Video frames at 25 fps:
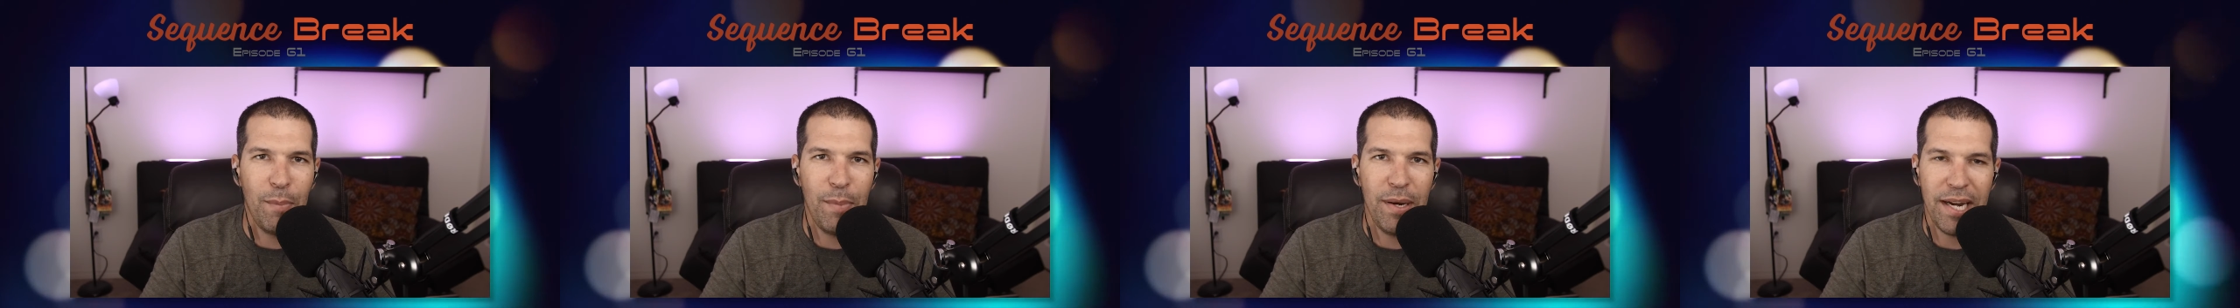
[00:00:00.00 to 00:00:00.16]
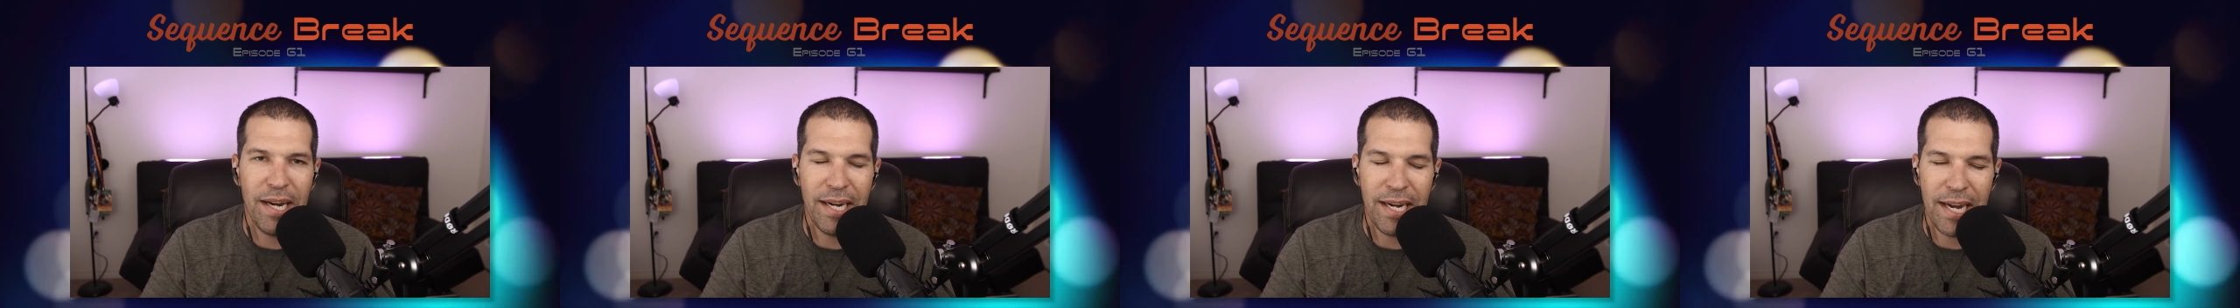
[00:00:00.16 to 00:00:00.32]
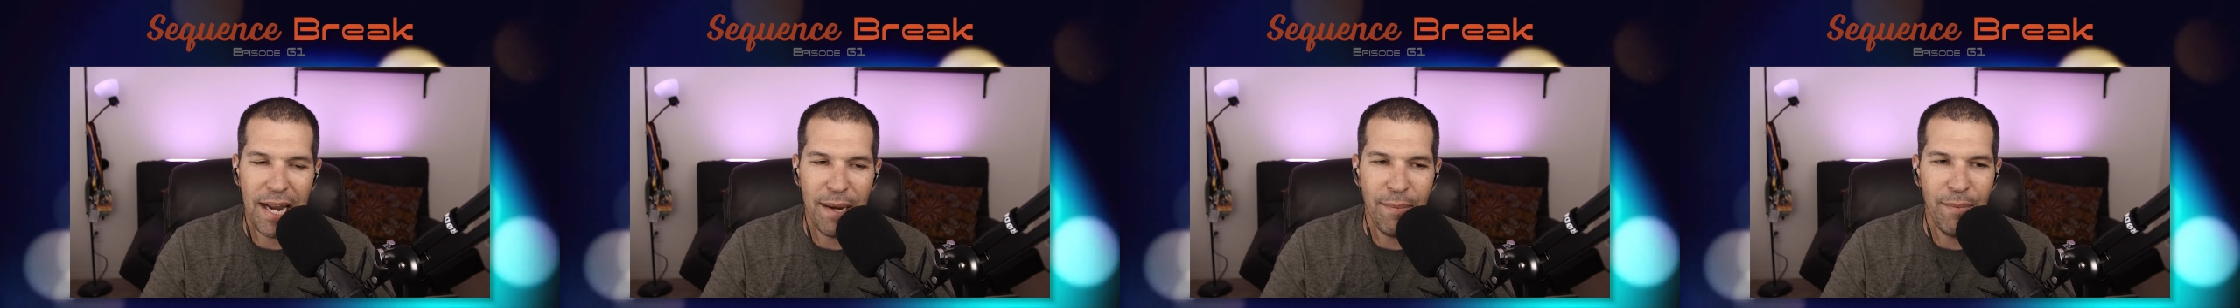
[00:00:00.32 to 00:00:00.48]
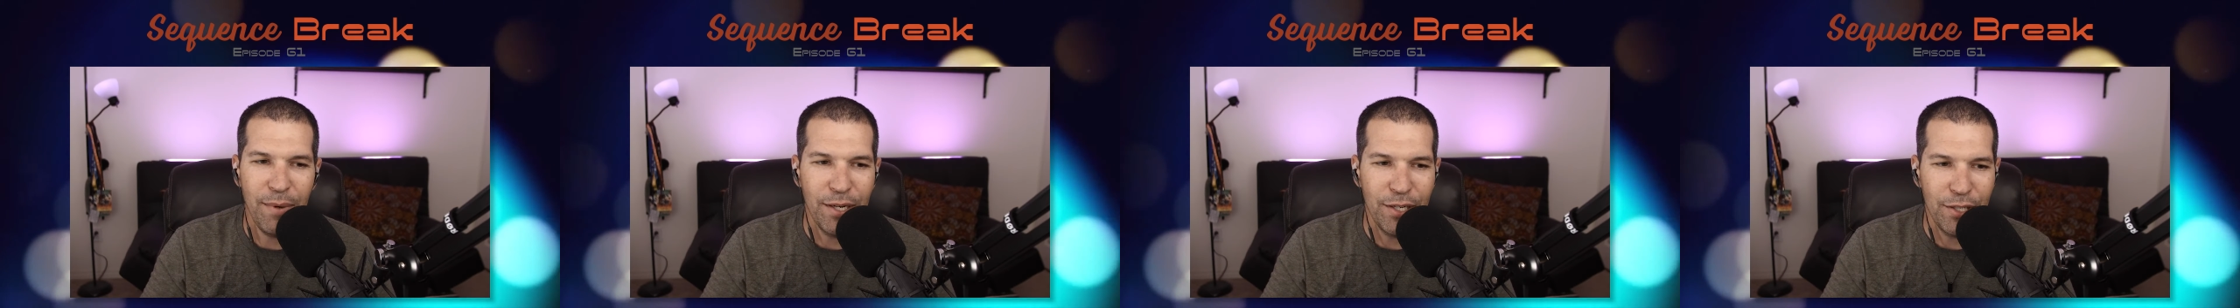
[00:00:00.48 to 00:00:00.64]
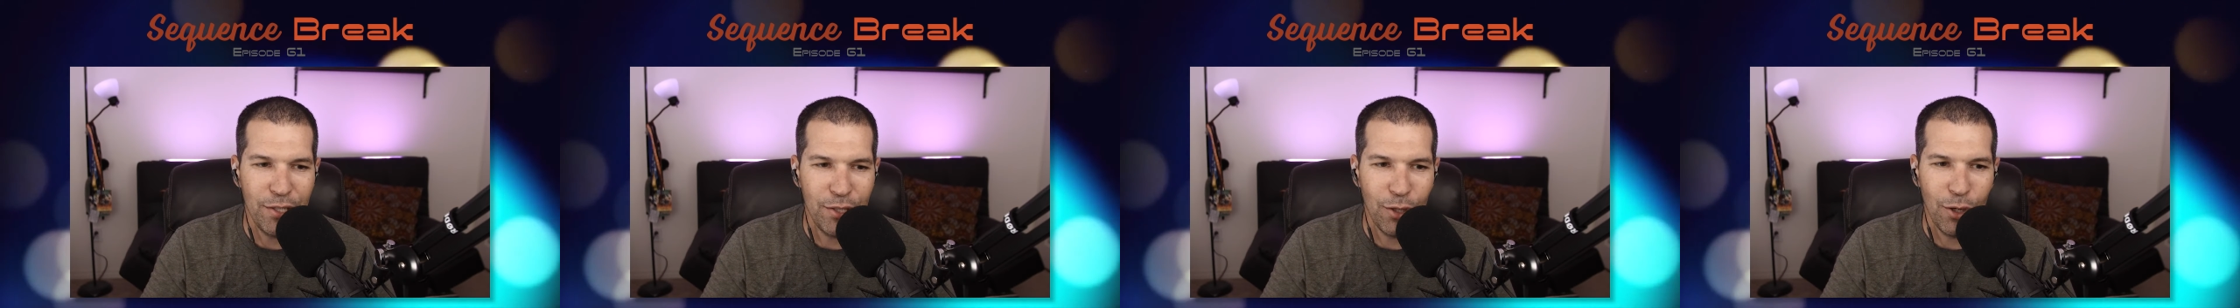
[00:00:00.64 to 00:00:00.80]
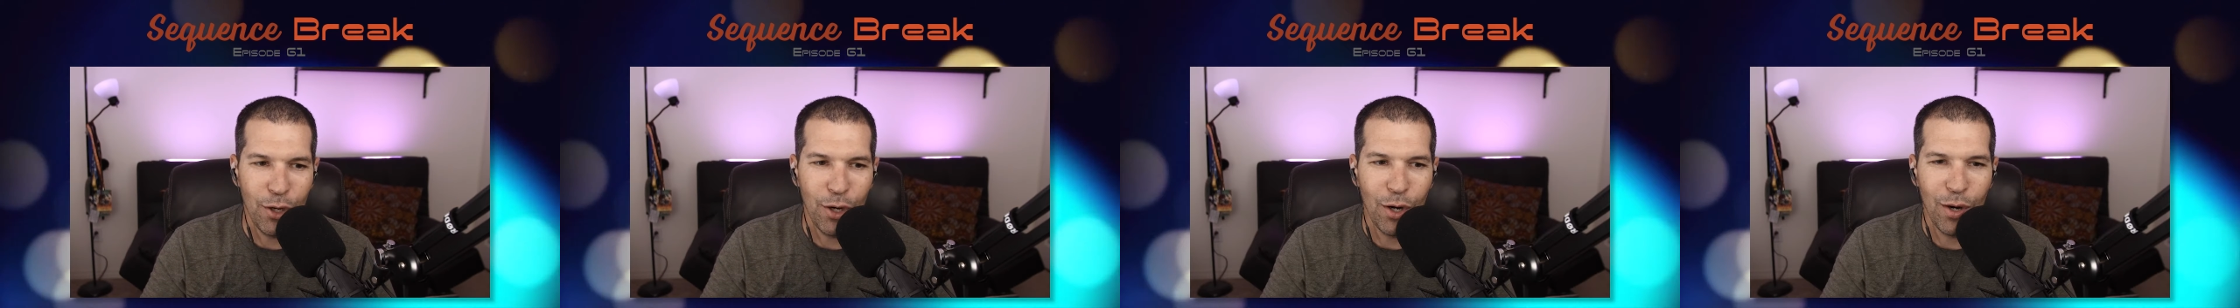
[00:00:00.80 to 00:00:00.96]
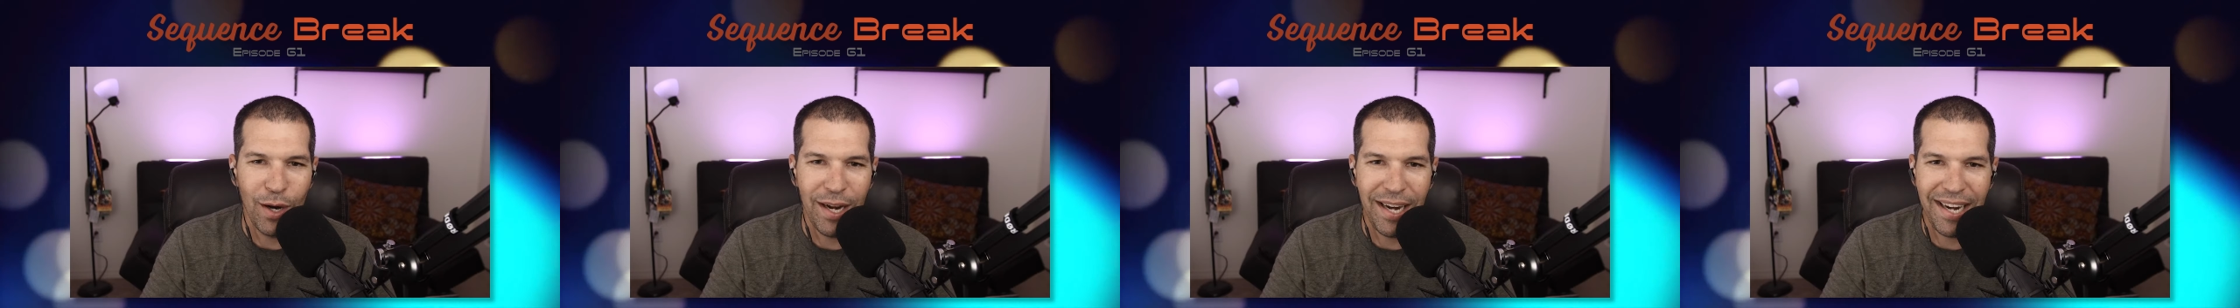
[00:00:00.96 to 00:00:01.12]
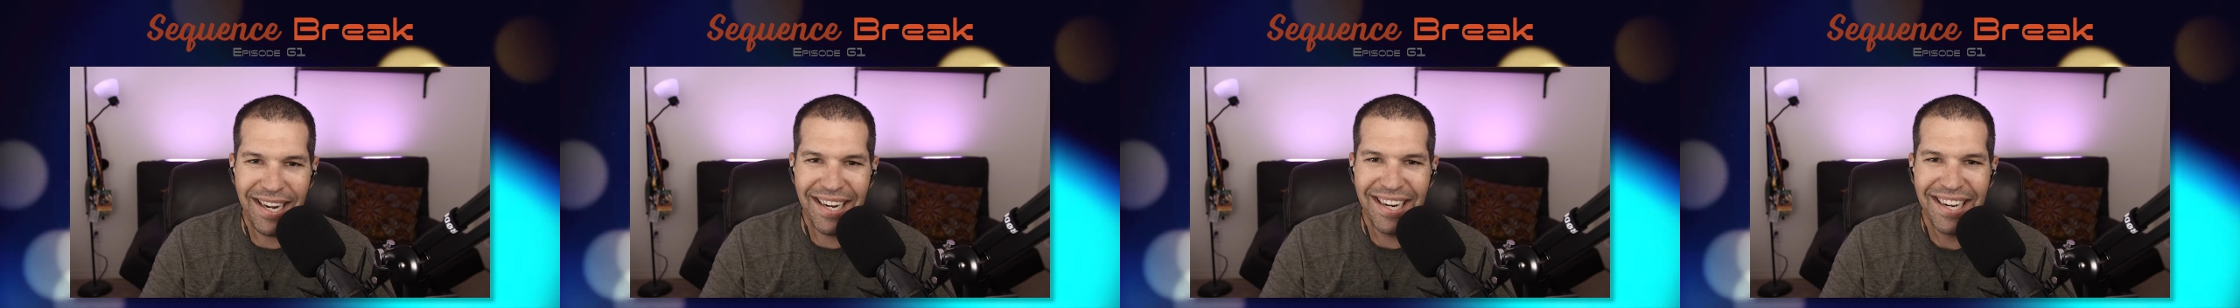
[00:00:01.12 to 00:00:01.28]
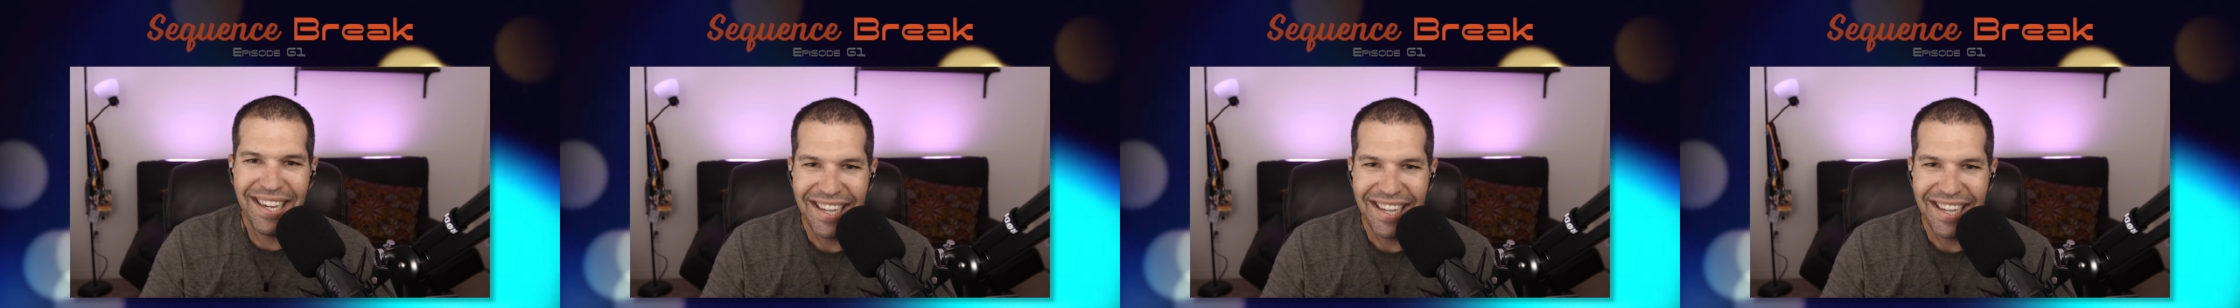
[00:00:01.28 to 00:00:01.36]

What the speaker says: be a game you enjoy